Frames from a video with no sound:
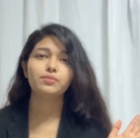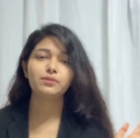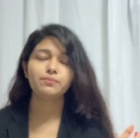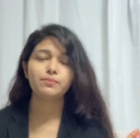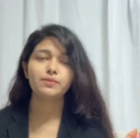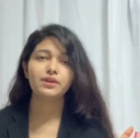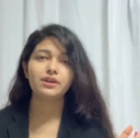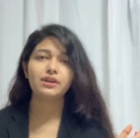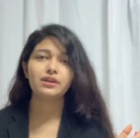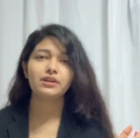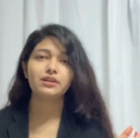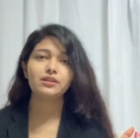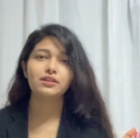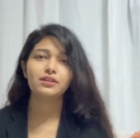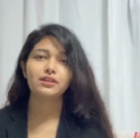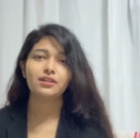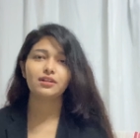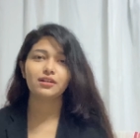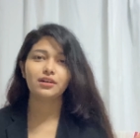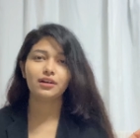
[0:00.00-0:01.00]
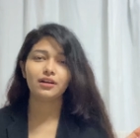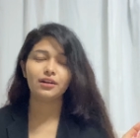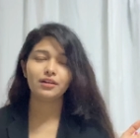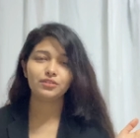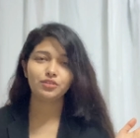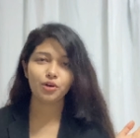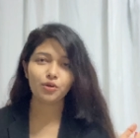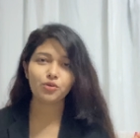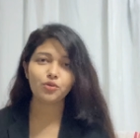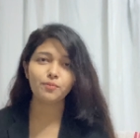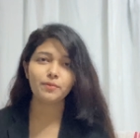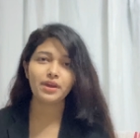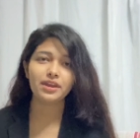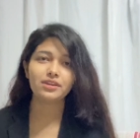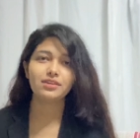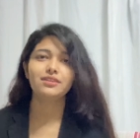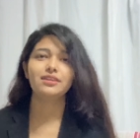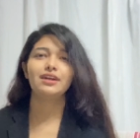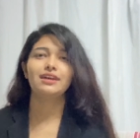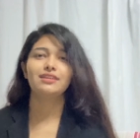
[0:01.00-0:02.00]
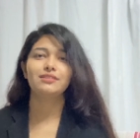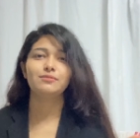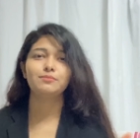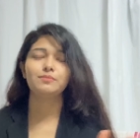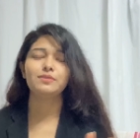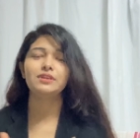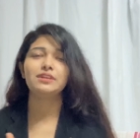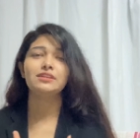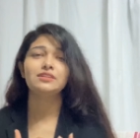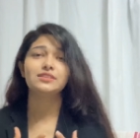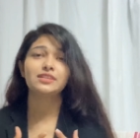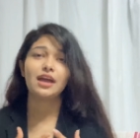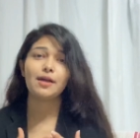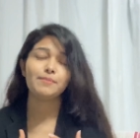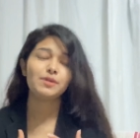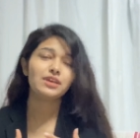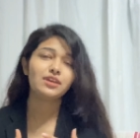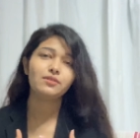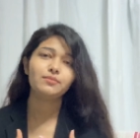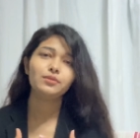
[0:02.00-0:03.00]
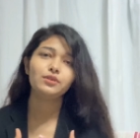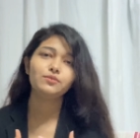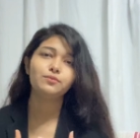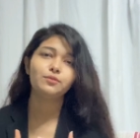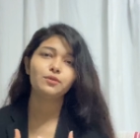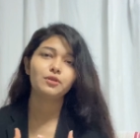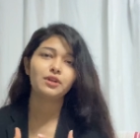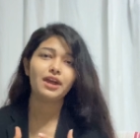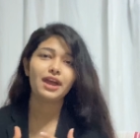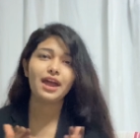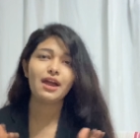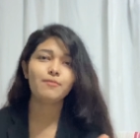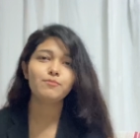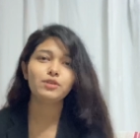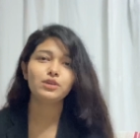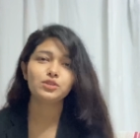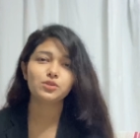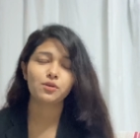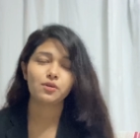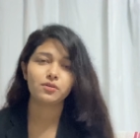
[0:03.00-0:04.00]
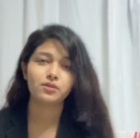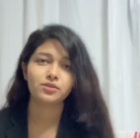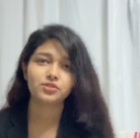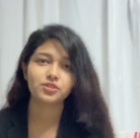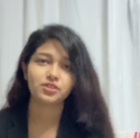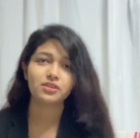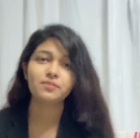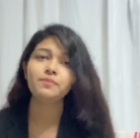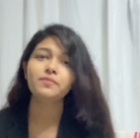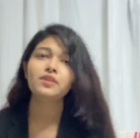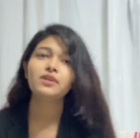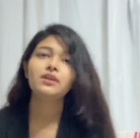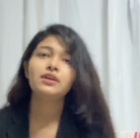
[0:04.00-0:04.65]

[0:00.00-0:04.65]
prepare a document that is applicable for every scholarship